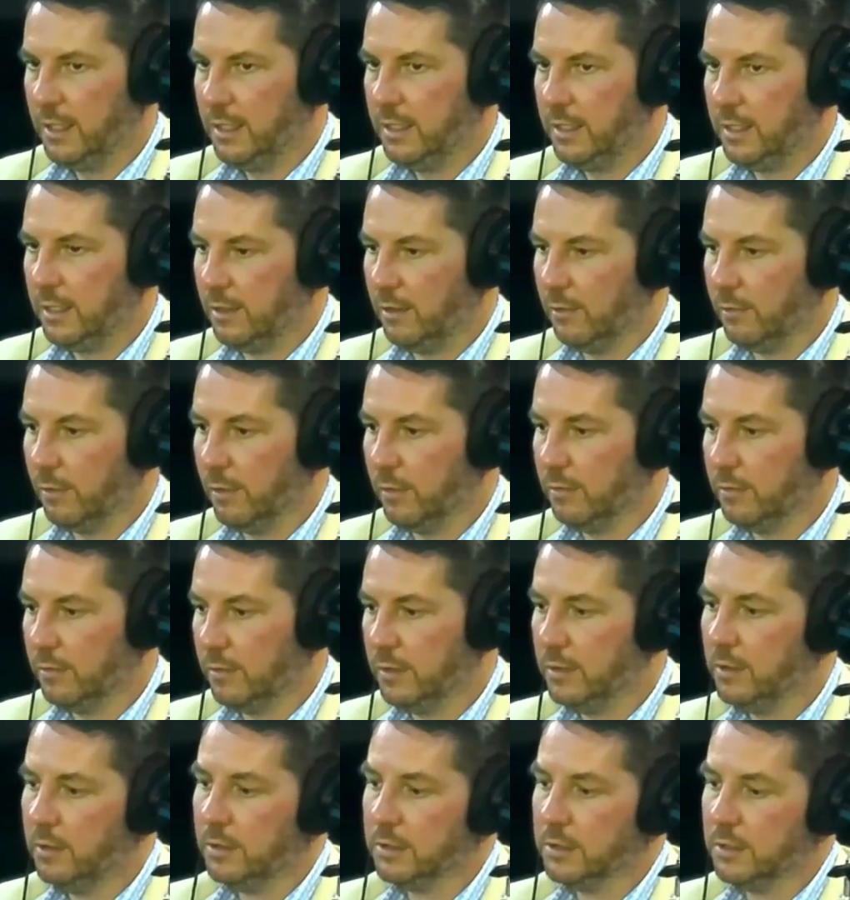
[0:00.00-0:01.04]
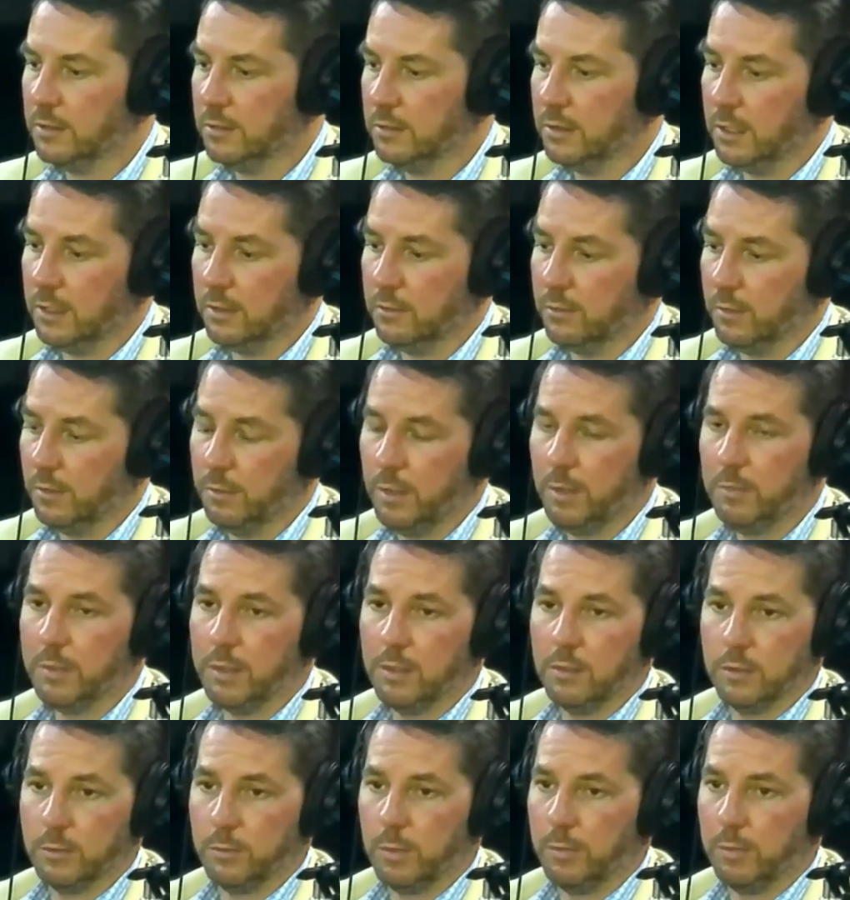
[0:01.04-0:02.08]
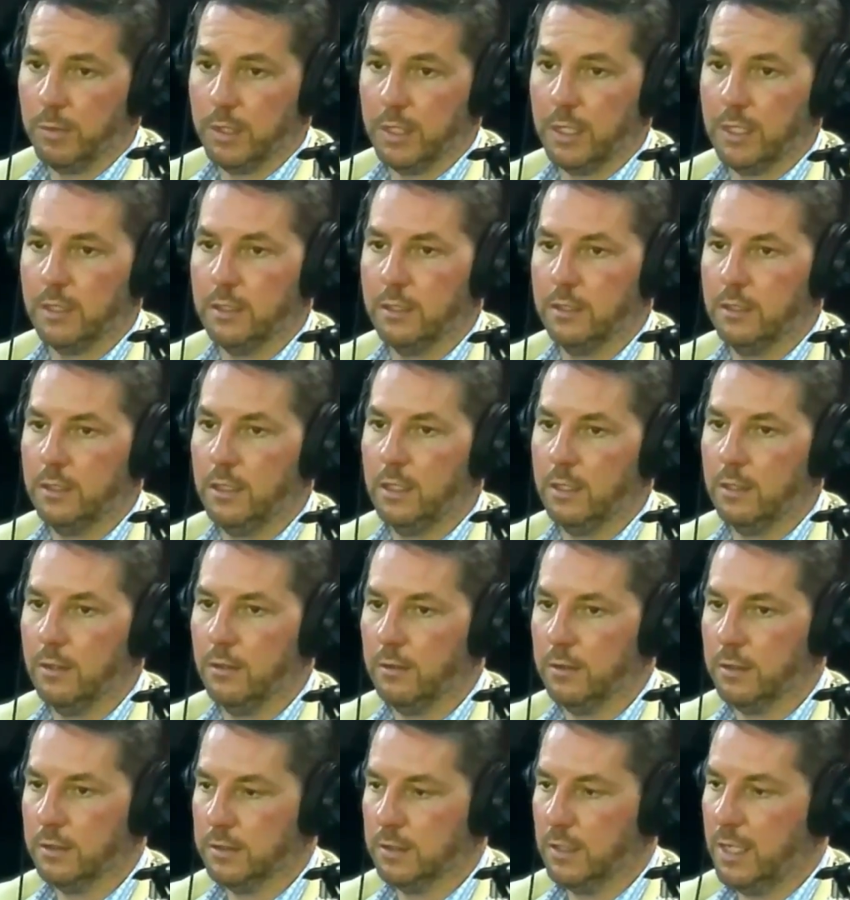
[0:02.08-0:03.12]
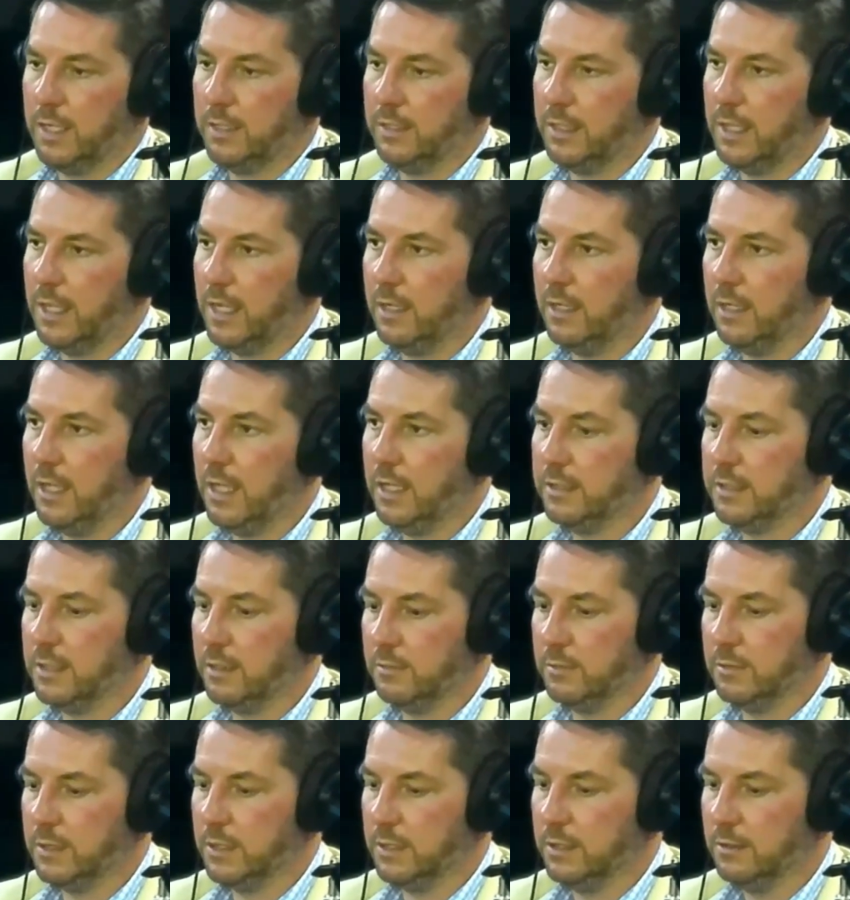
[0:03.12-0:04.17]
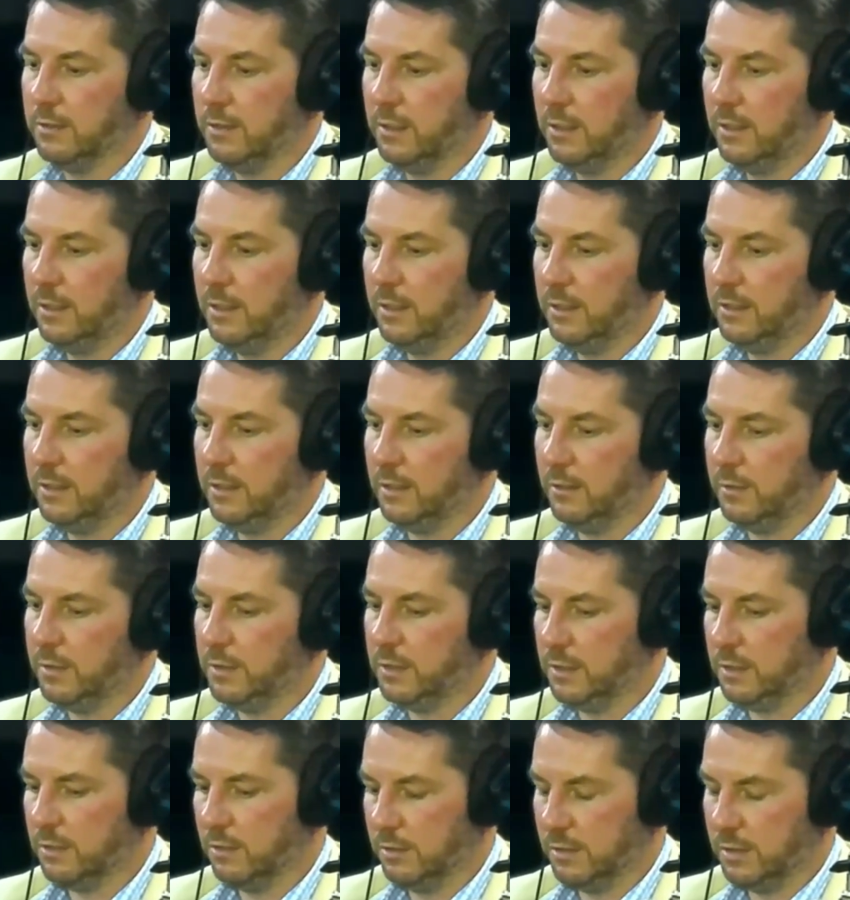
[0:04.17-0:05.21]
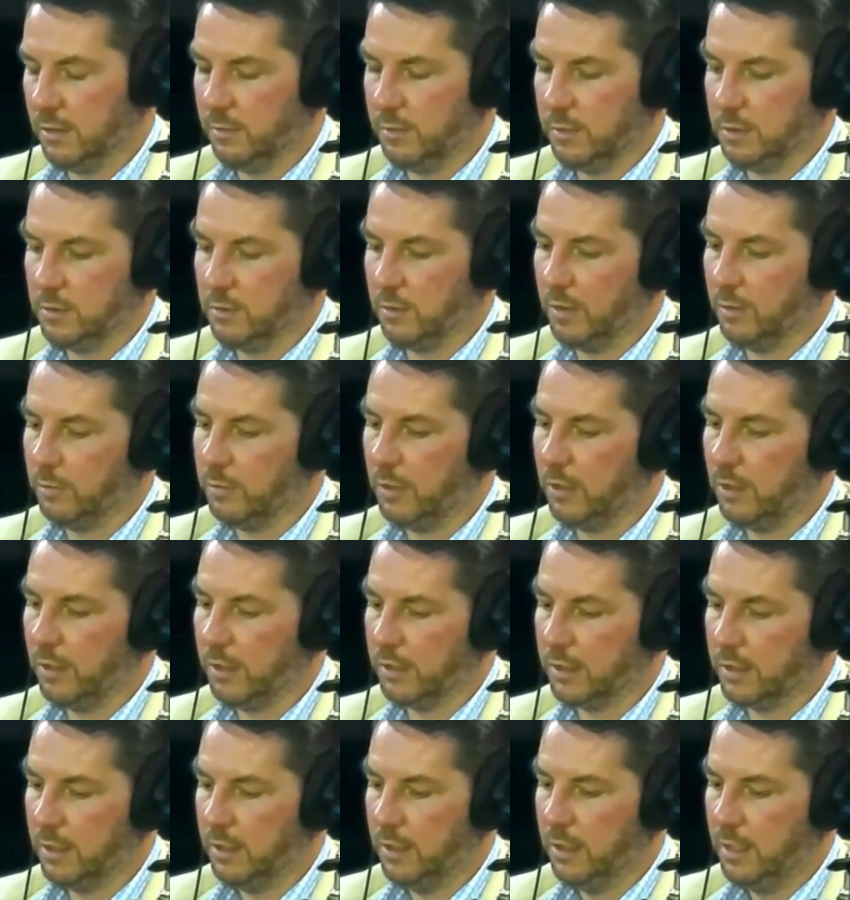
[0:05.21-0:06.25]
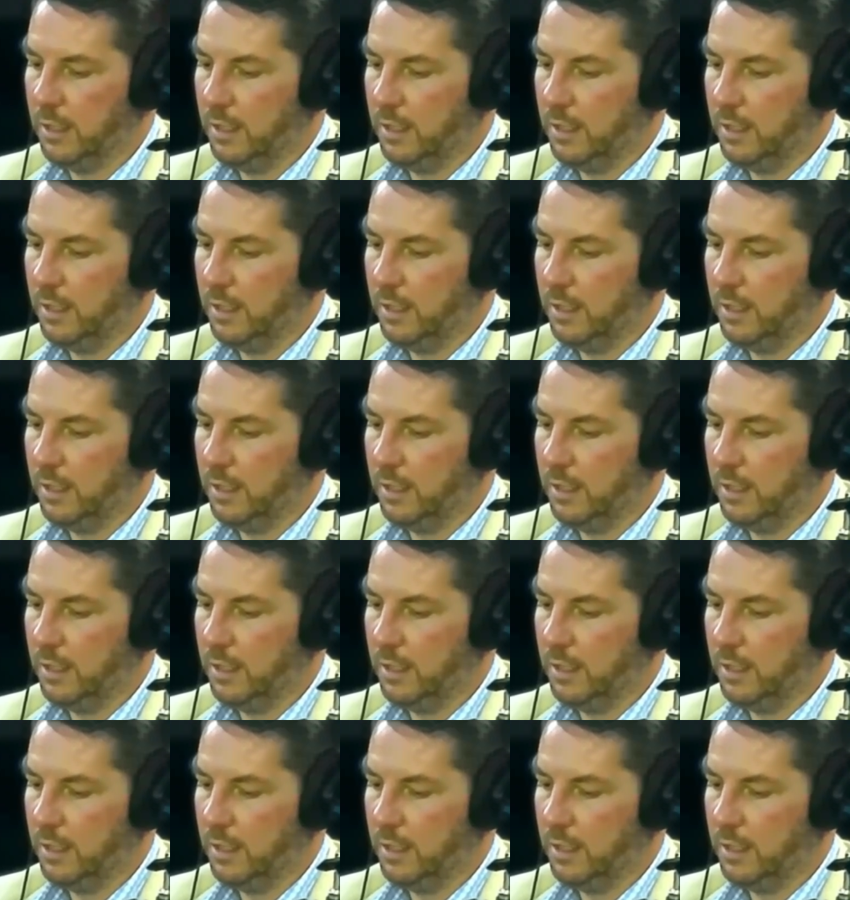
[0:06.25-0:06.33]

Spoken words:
and also, like, remembering those people that, because out of that, a lot of times, we just sold something in Sterner Park,